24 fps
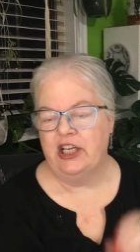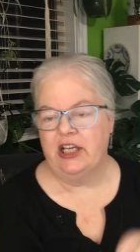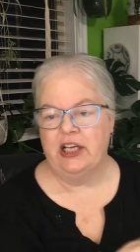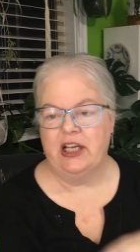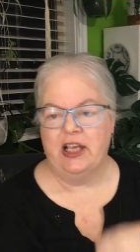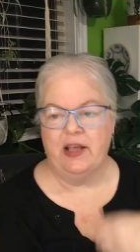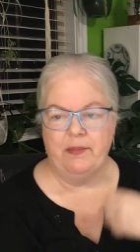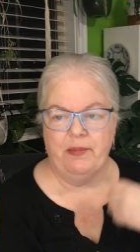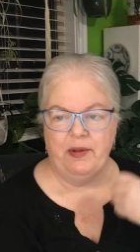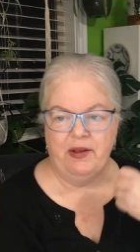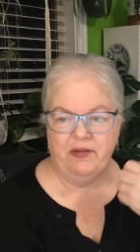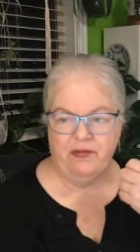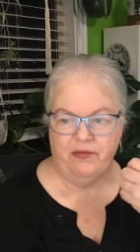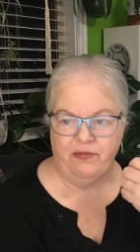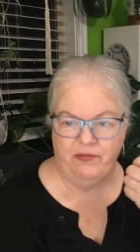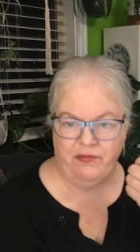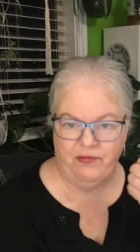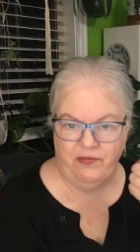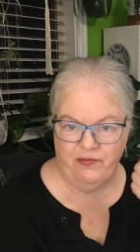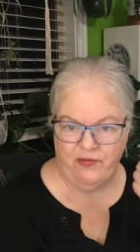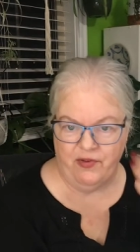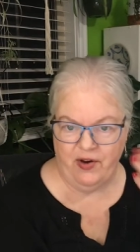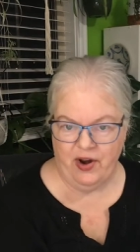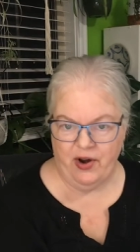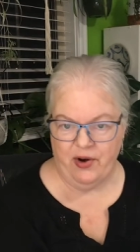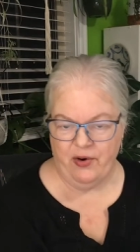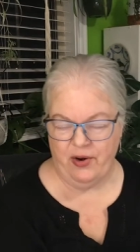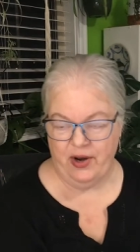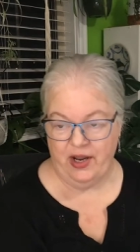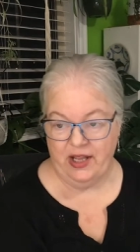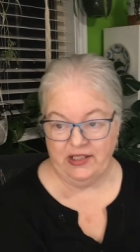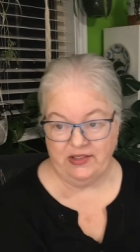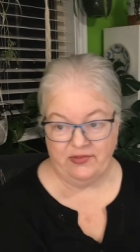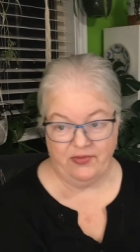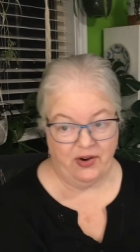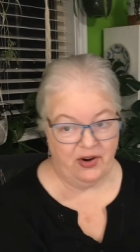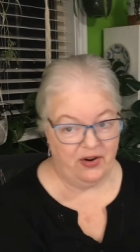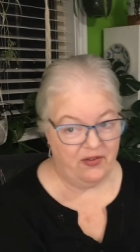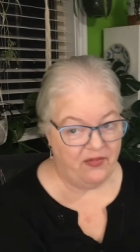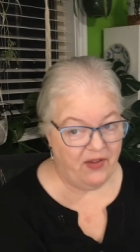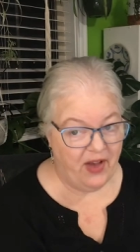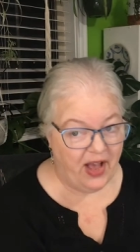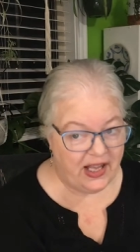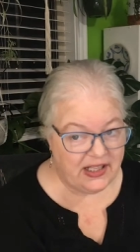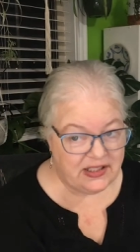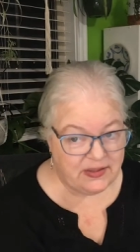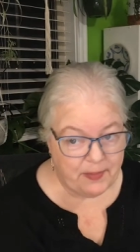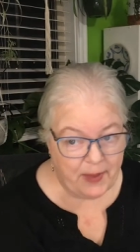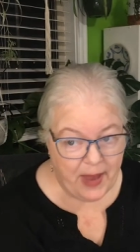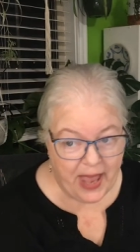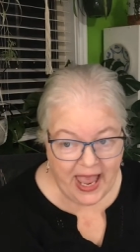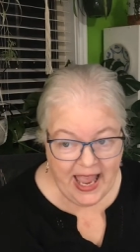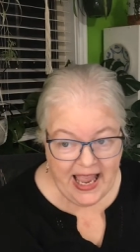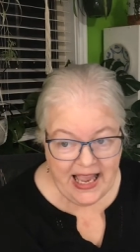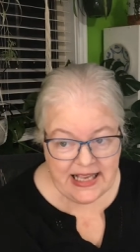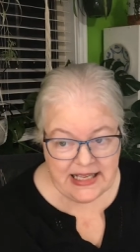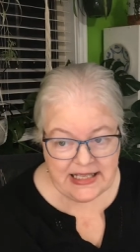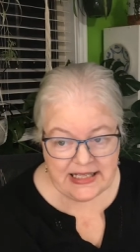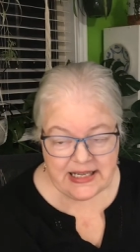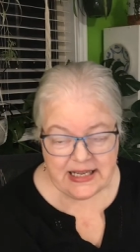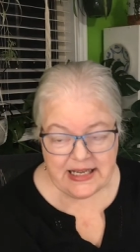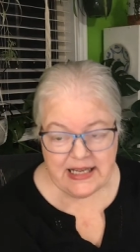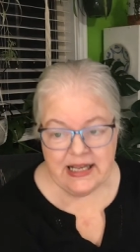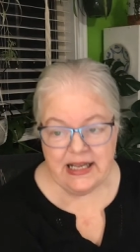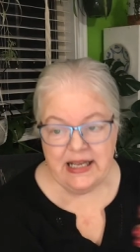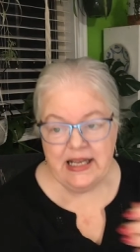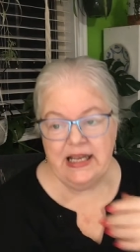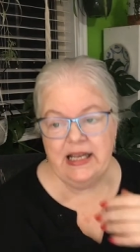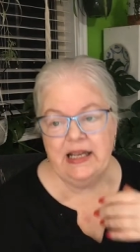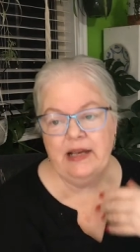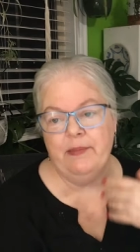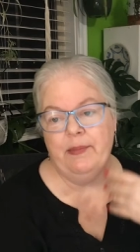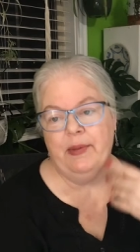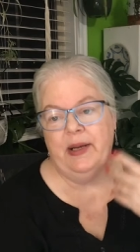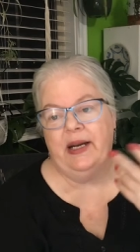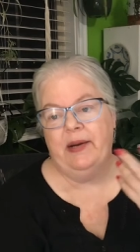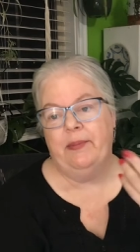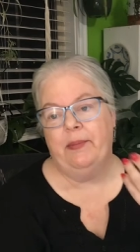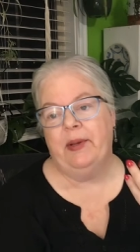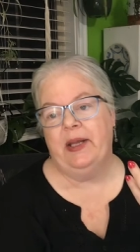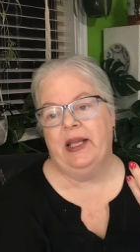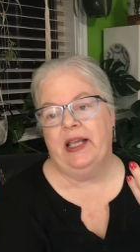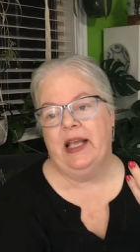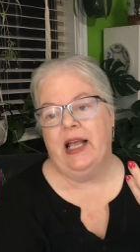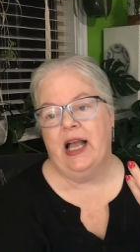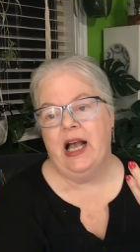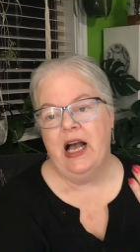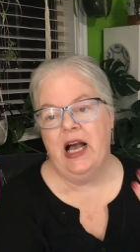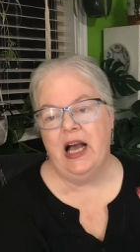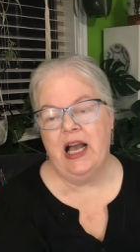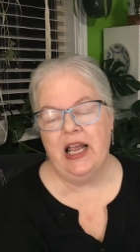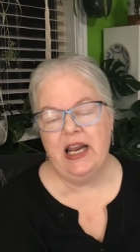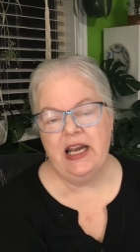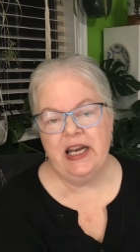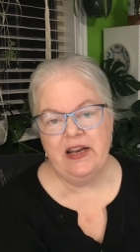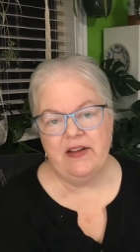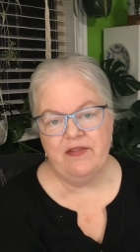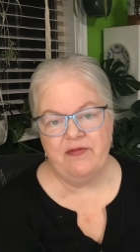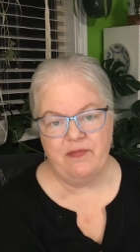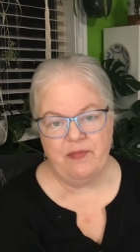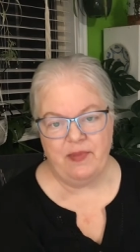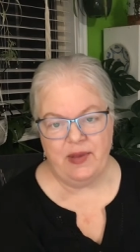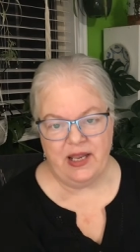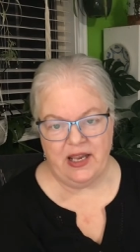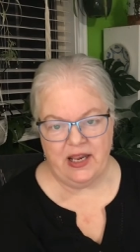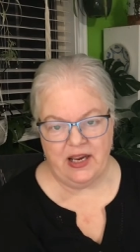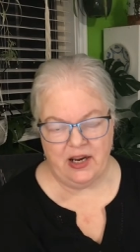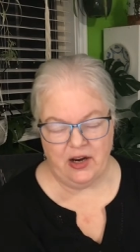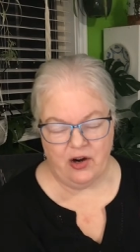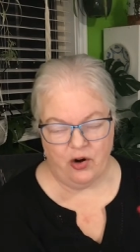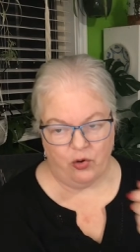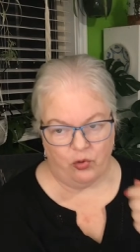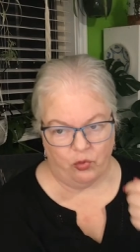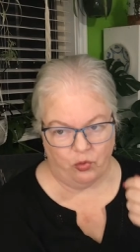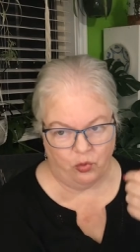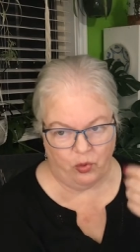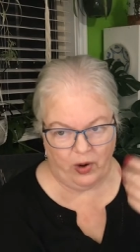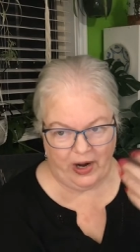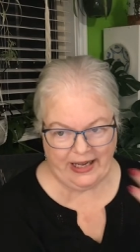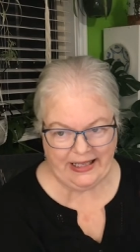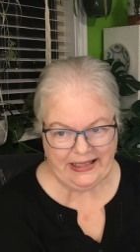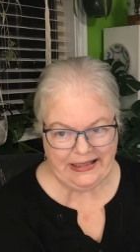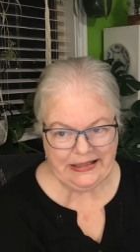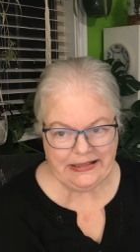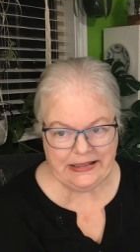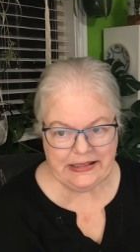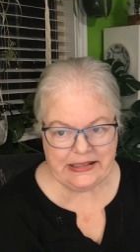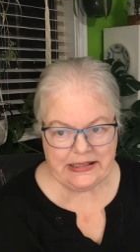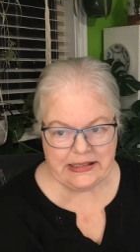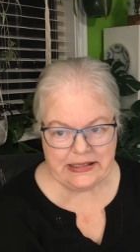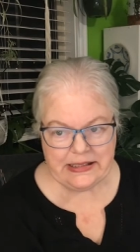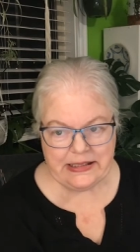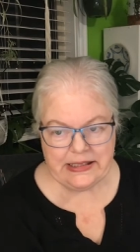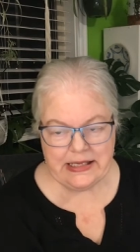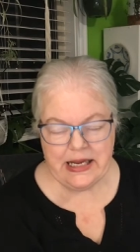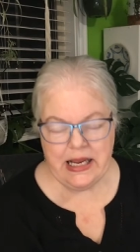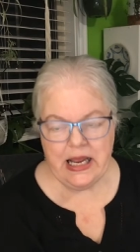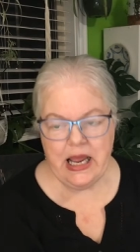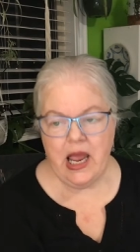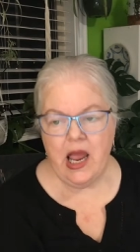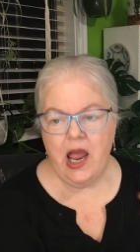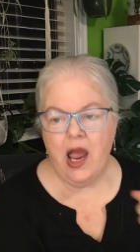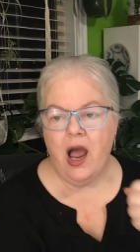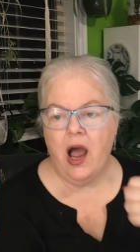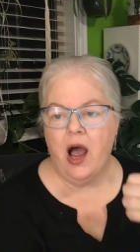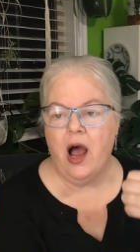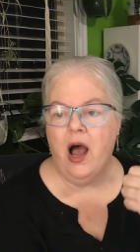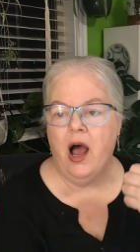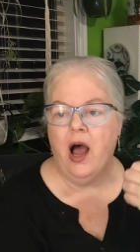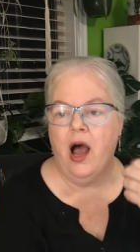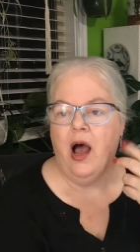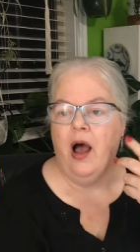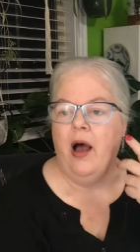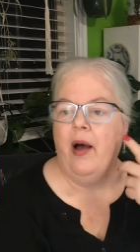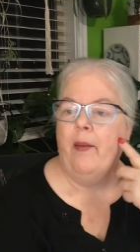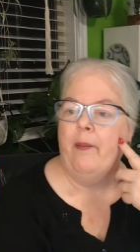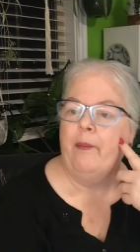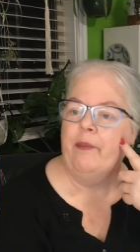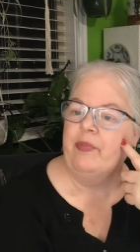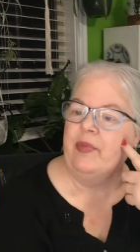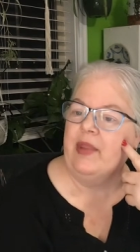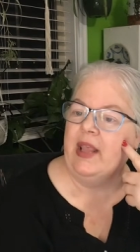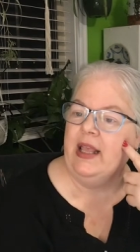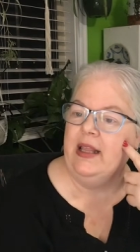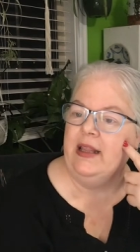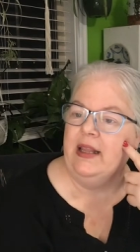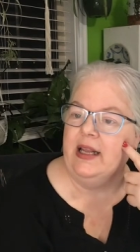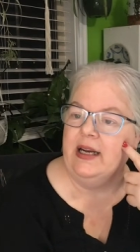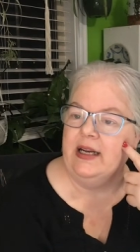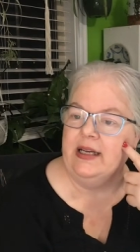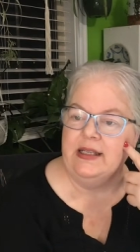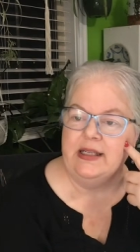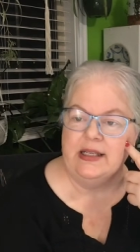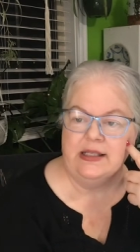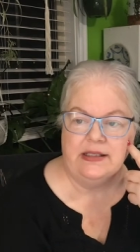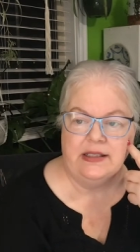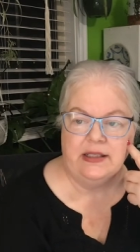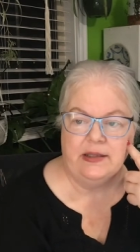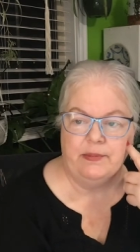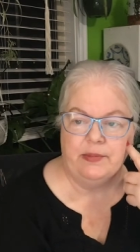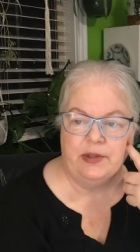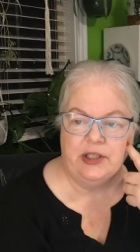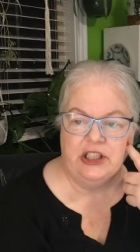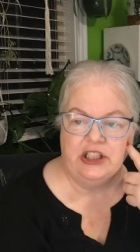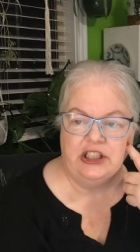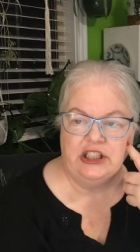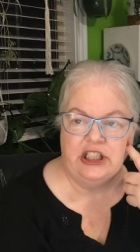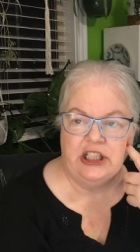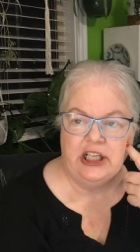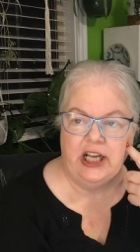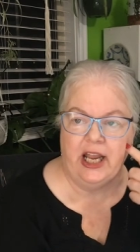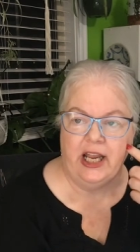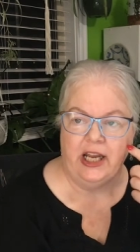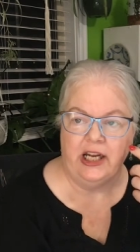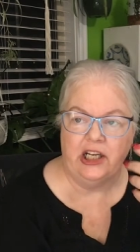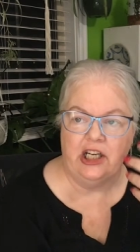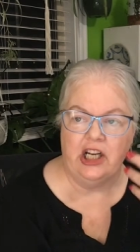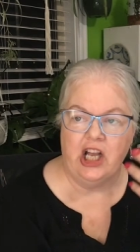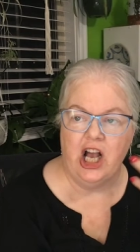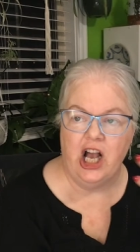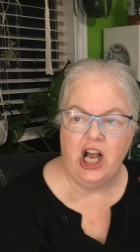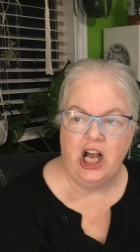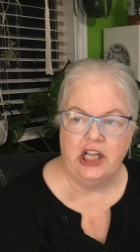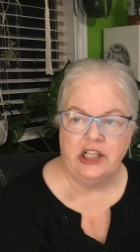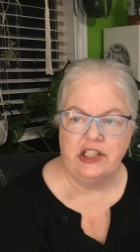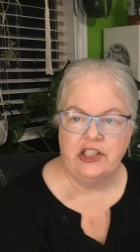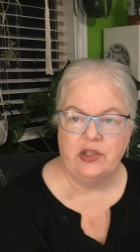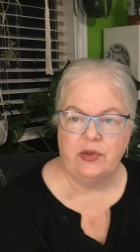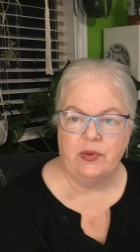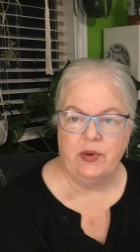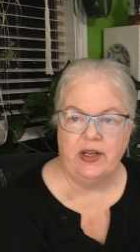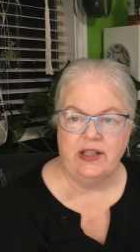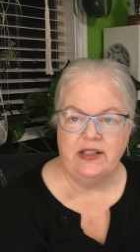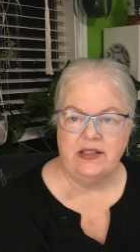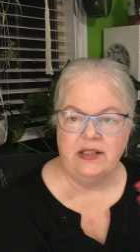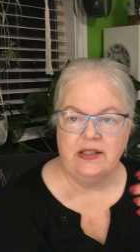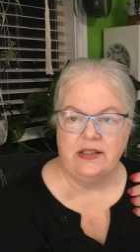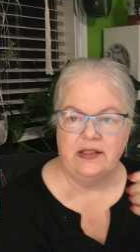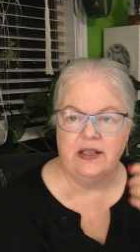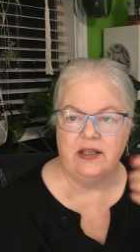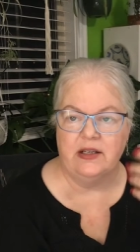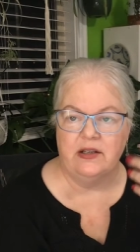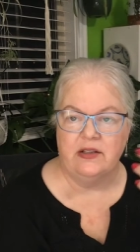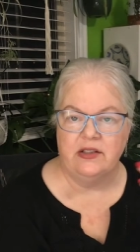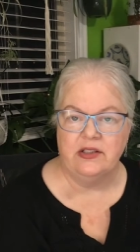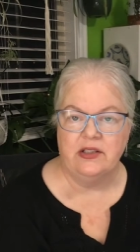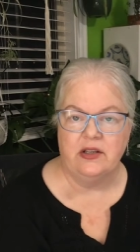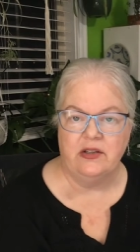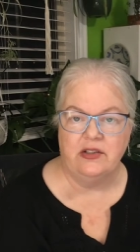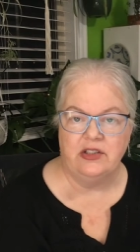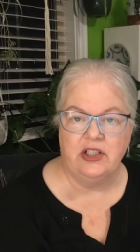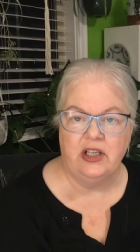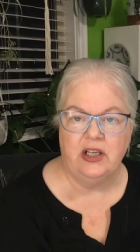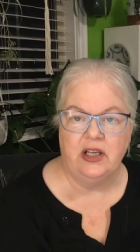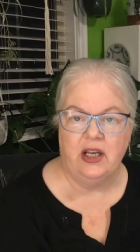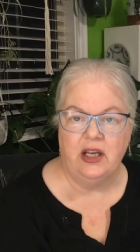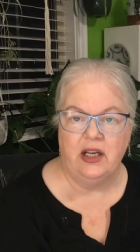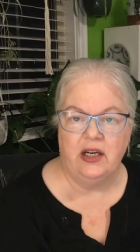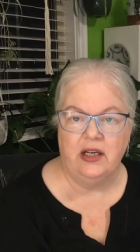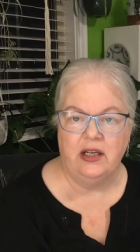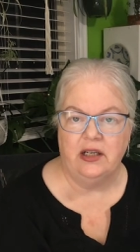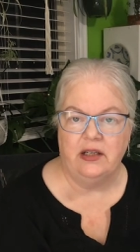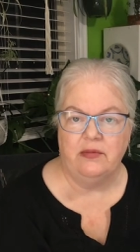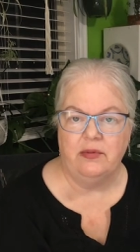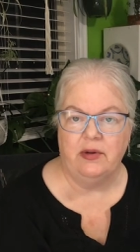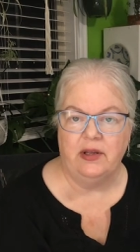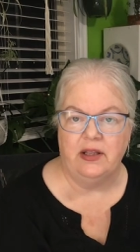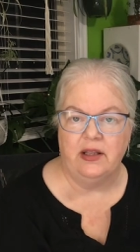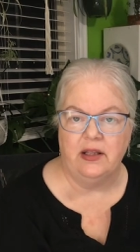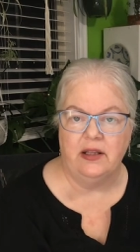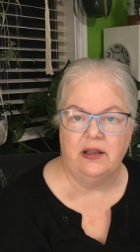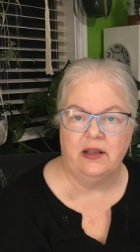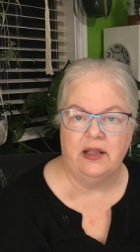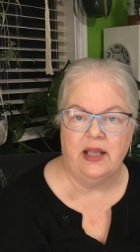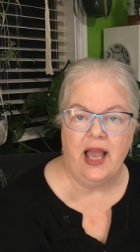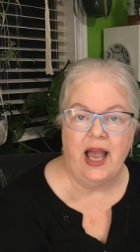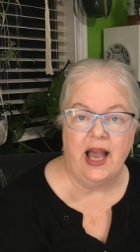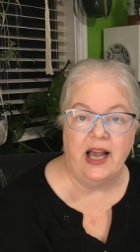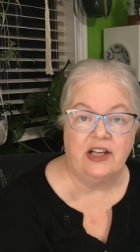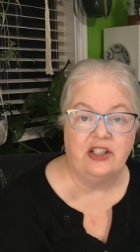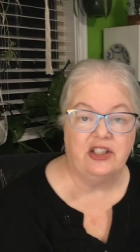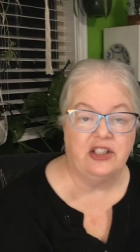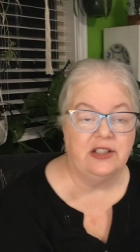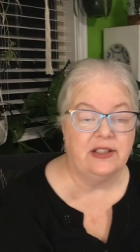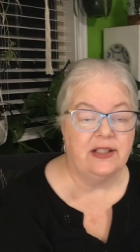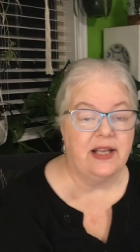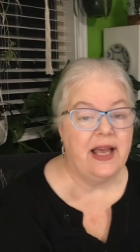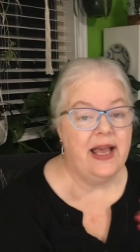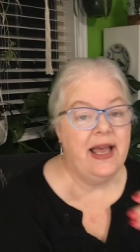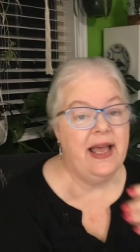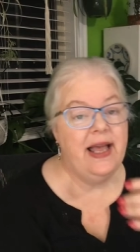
It can be very, it's very fast paced, but it would kind of be reckless um, and that it doesn't appreciate consequences that are associated with the actions.